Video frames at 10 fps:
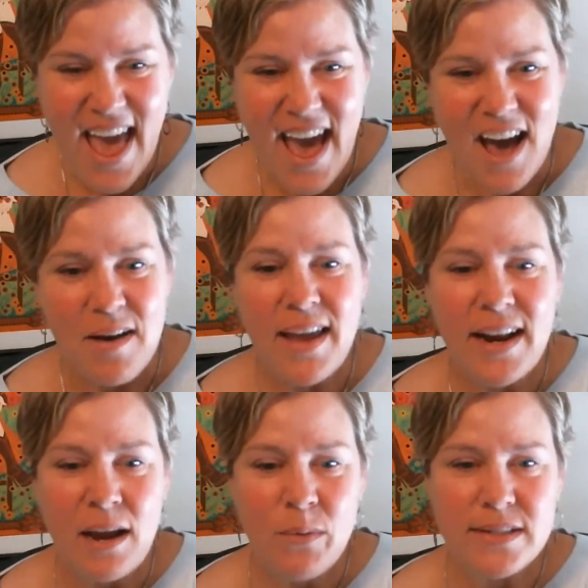And
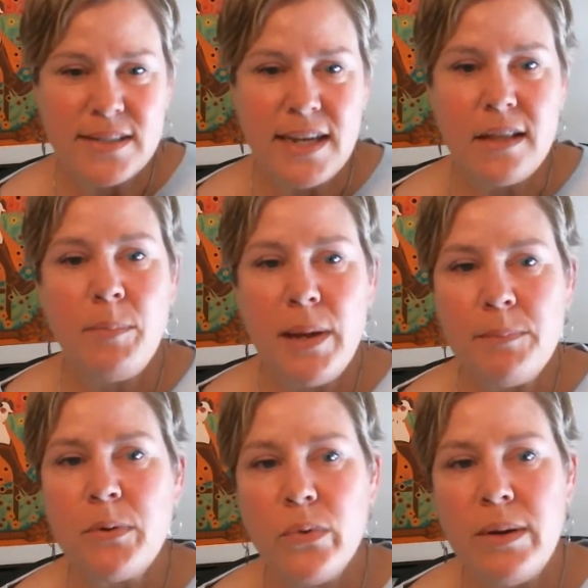I will say that
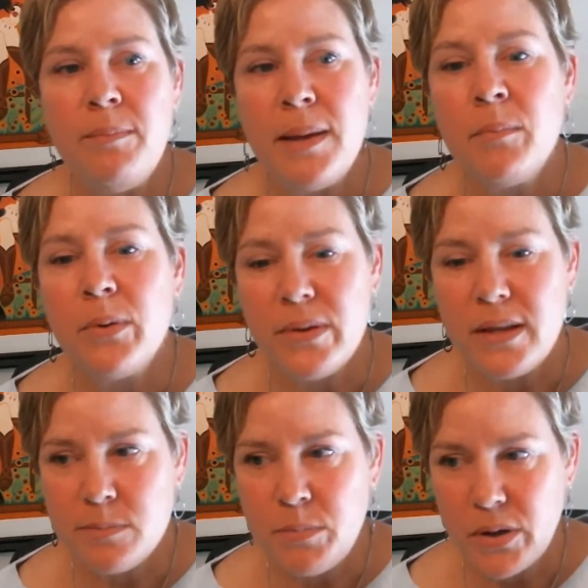people remember
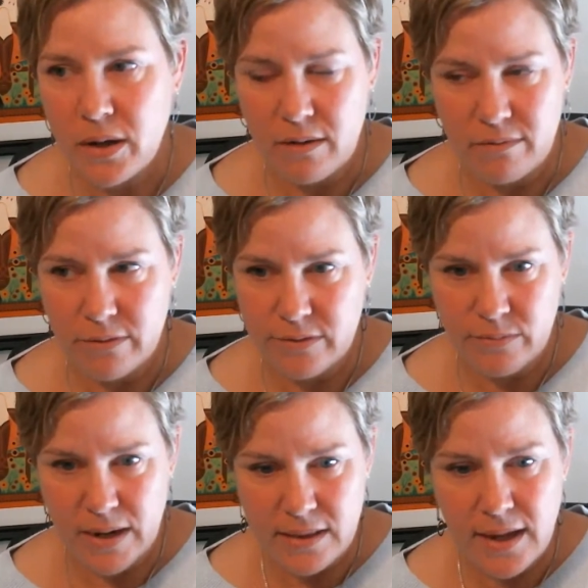these book covers,
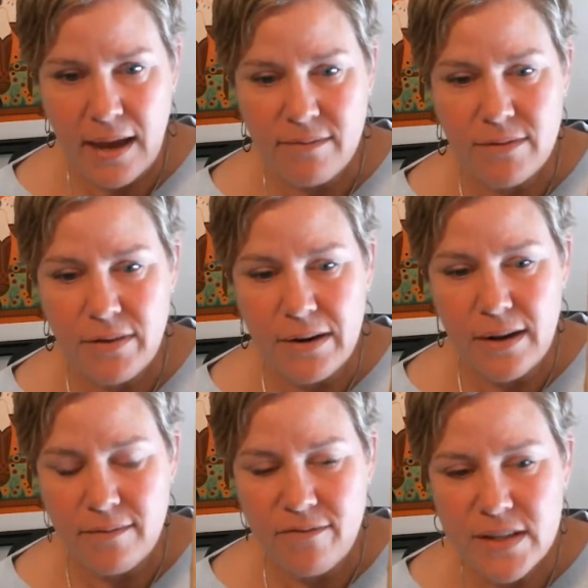right? They have a
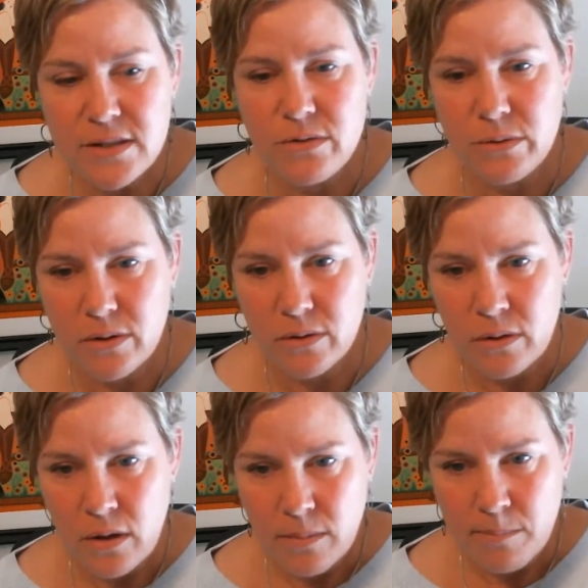visceral
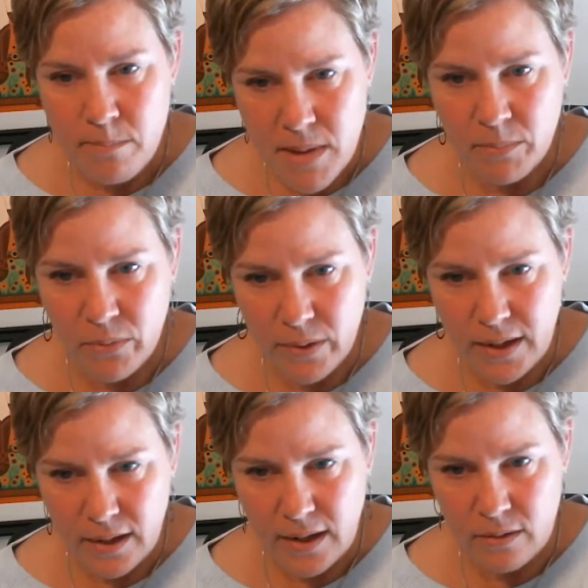
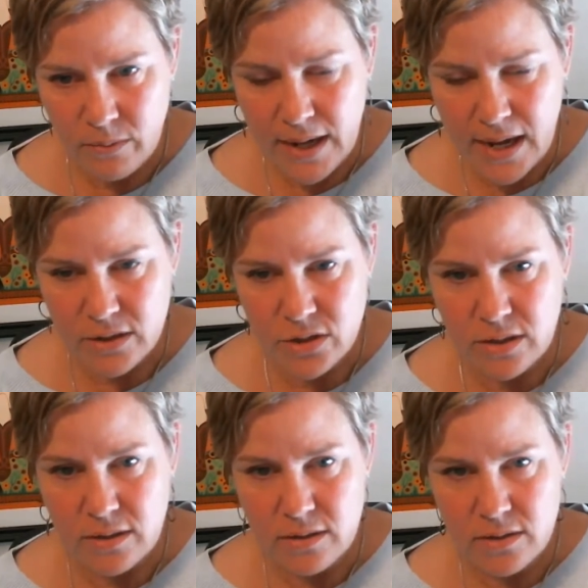memory and a
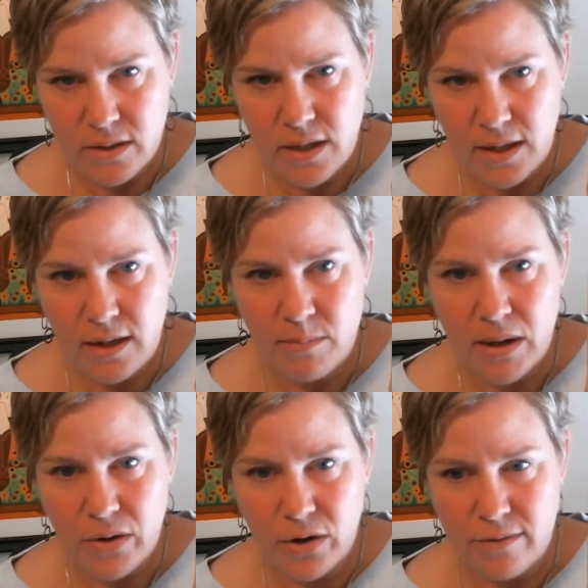reaction to thinking
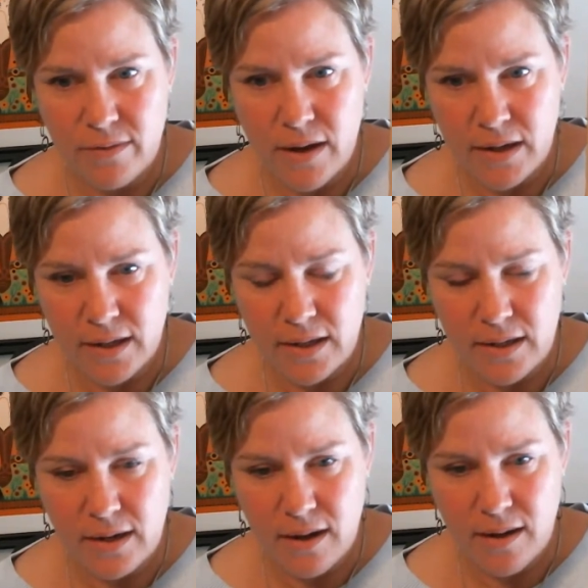about Kurt Vonnegut
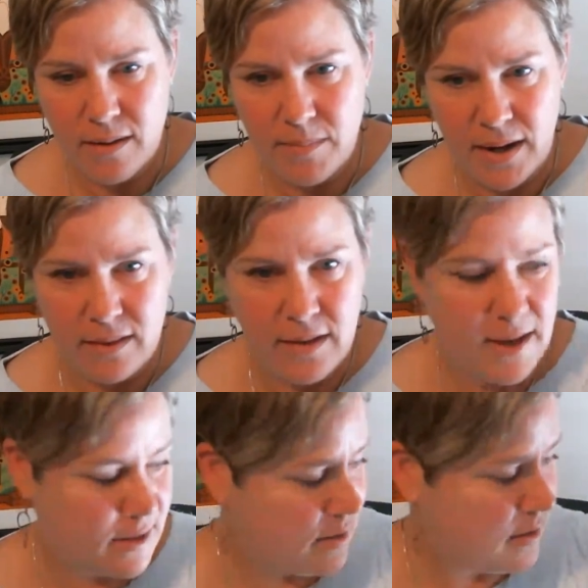in the
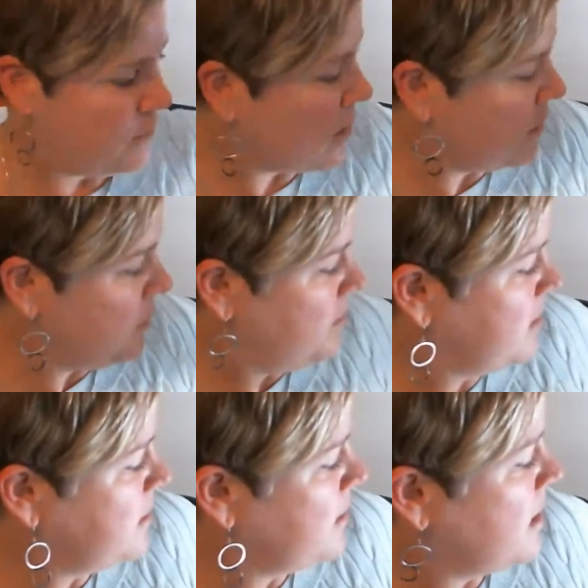edited
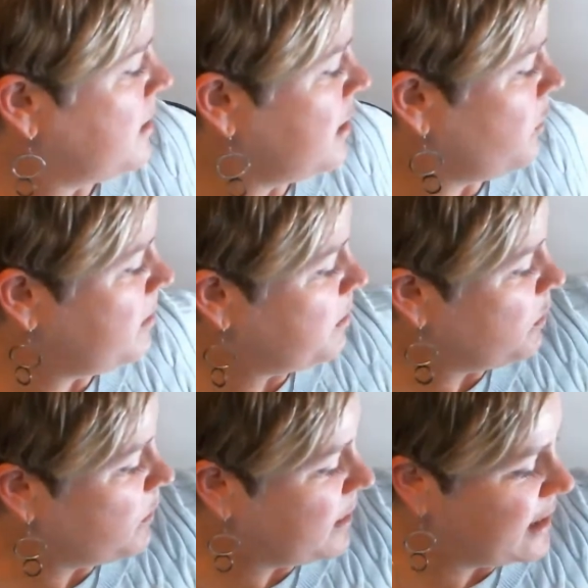volumes. They remember
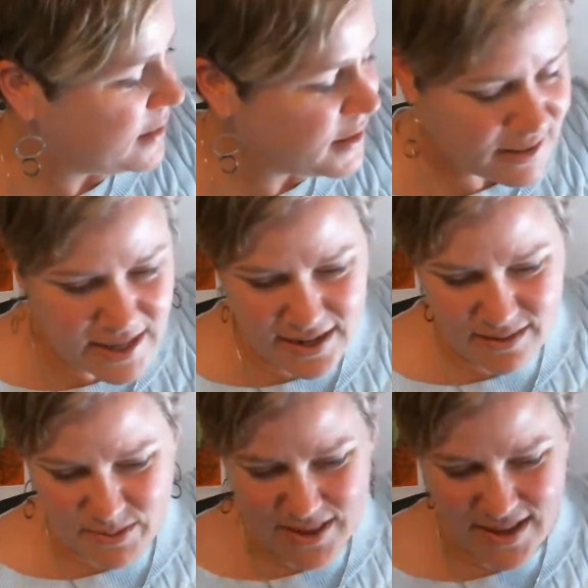what they look like
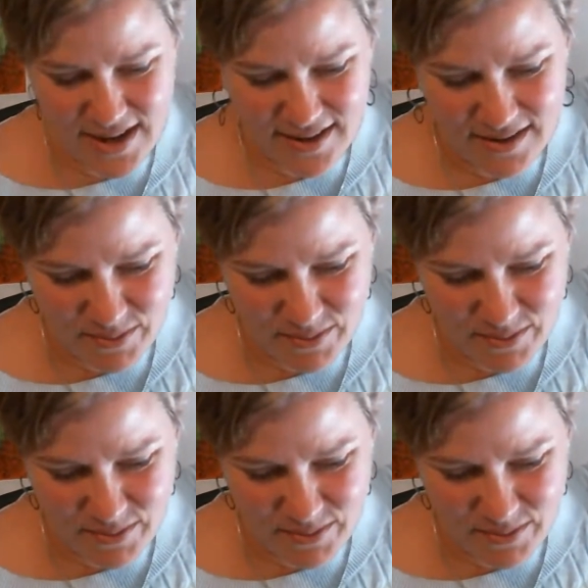and what they